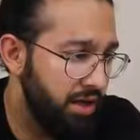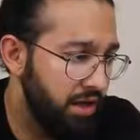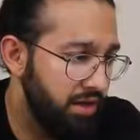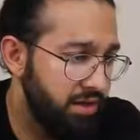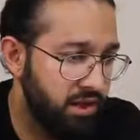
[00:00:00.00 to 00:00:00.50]

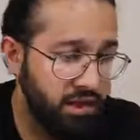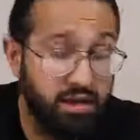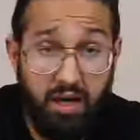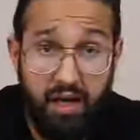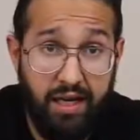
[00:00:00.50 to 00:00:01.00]
That's
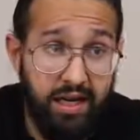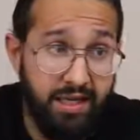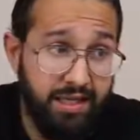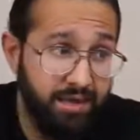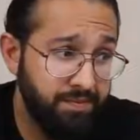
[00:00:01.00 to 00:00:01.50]
done. Click
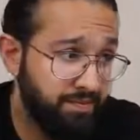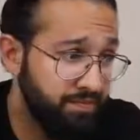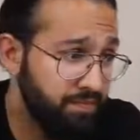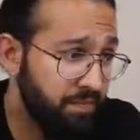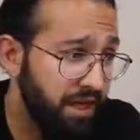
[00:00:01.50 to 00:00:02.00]
enter.
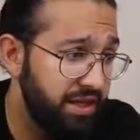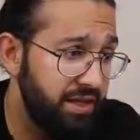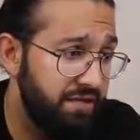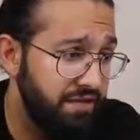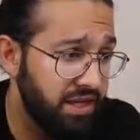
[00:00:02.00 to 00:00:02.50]
And then
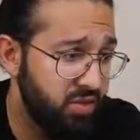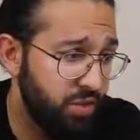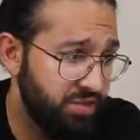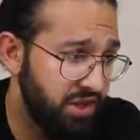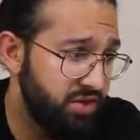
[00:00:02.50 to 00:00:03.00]
the first
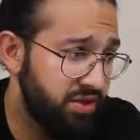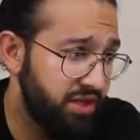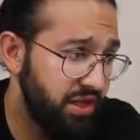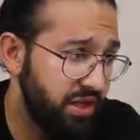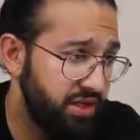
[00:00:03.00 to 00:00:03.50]
website you'll
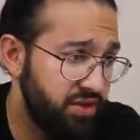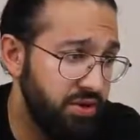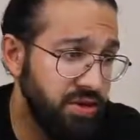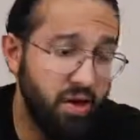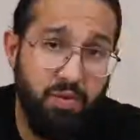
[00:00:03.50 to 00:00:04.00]
see is
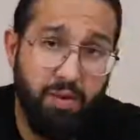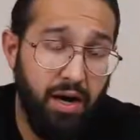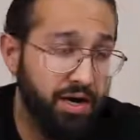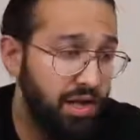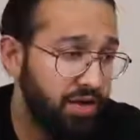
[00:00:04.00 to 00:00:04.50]

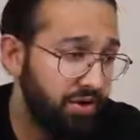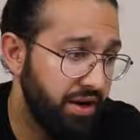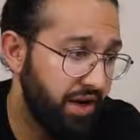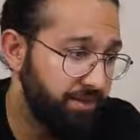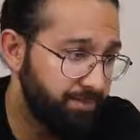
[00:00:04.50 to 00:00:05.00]
USGoBuy. Click
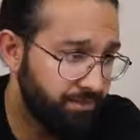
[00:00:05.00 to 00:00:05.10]
on that.